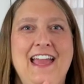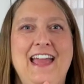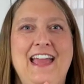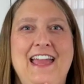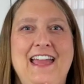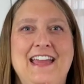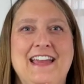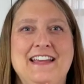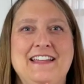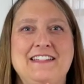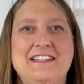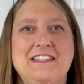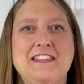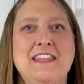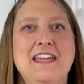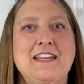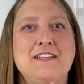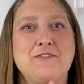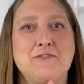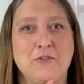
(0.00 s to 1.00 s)
And
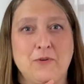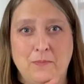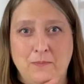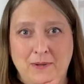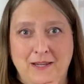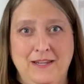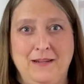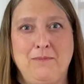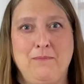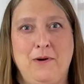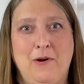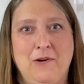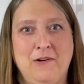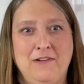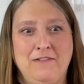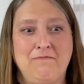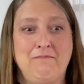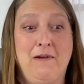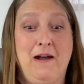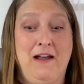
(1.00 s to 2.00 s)
thanks for being part
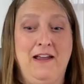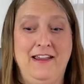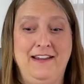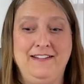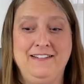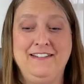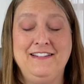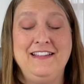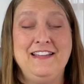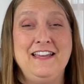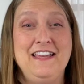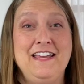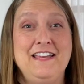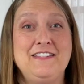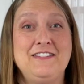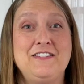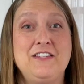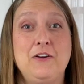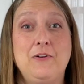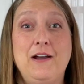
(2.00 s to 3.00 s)
of mine.
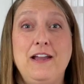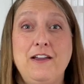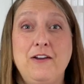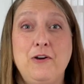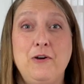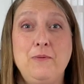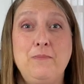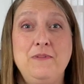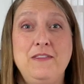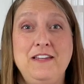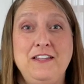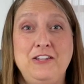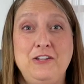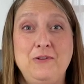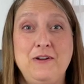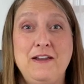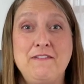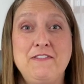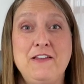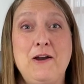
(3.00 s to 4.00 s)
So I hope that
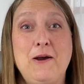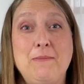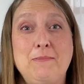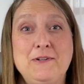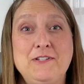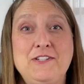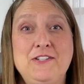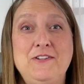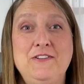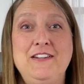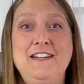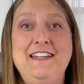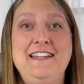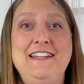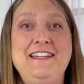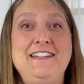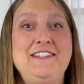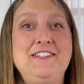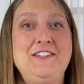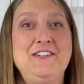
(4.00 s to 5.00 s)
you have the
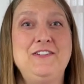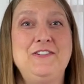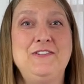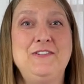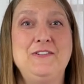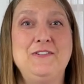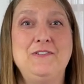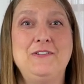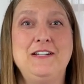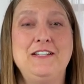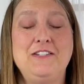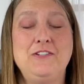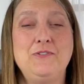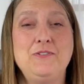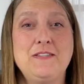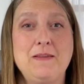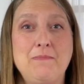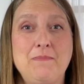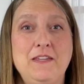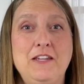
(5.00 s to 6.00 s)
opportunity to do
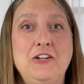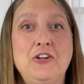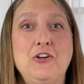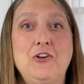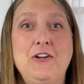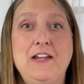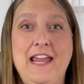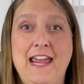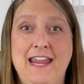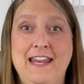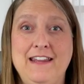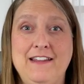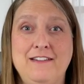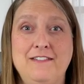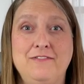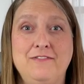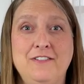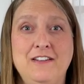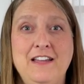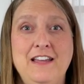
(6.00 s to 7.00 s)
something
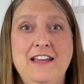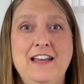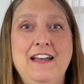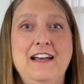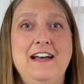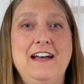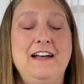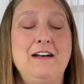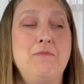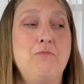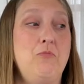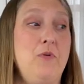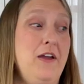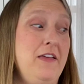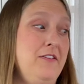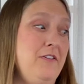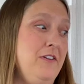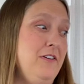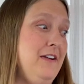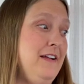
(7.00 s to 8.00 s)
creative,
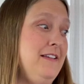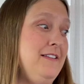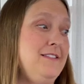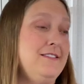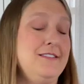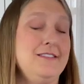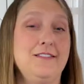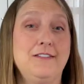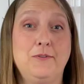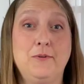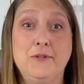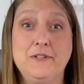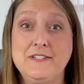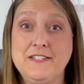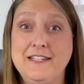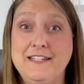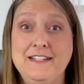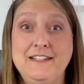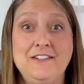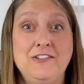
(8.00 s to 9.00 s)
whether it's
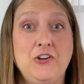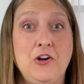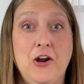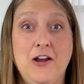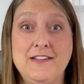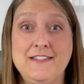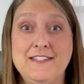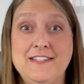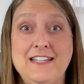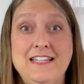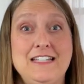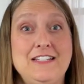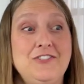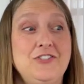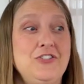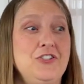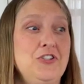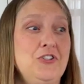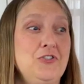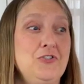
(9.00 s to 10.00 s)
quilting, cross
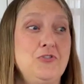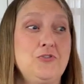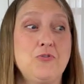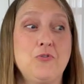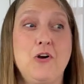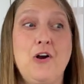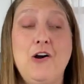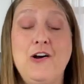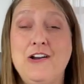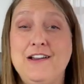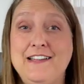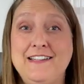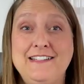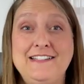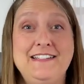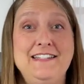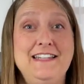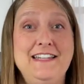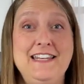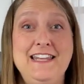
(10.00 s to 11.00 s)
stitch, drawing,
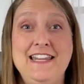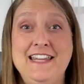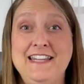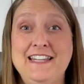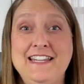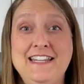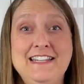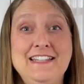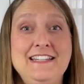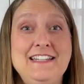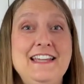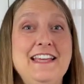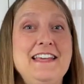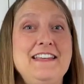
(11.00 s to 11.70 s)
knitting.